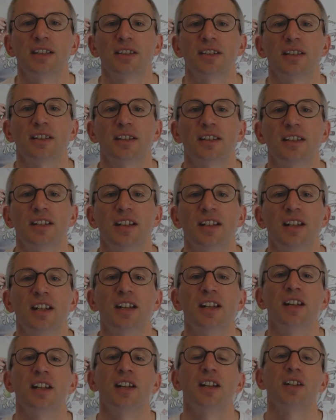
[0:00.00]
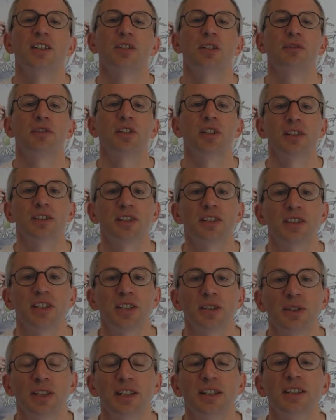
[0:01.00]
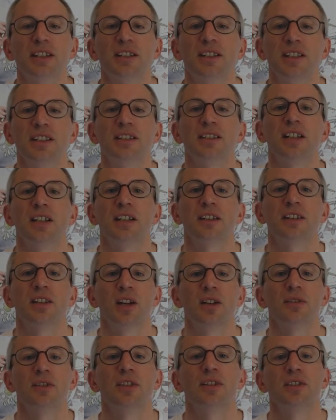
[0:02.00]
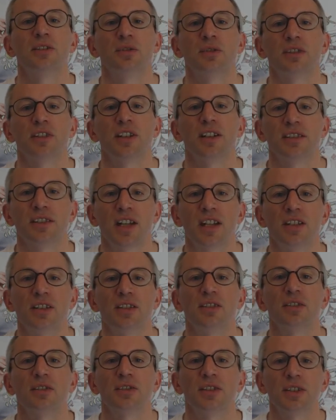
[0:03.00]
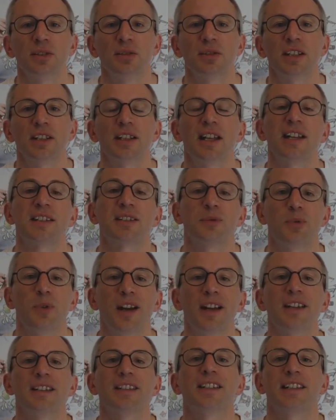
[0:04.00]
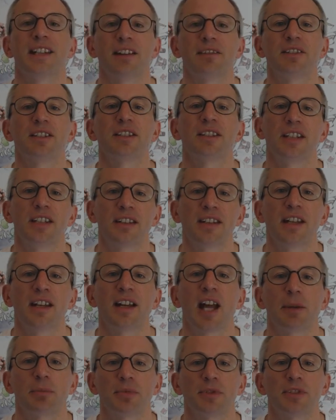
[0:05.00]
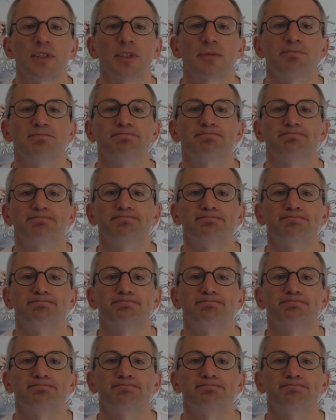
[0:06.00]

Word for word: years. So if you're going to do it, you need to know that the organisation you're doing it has a way to guarantee that happens.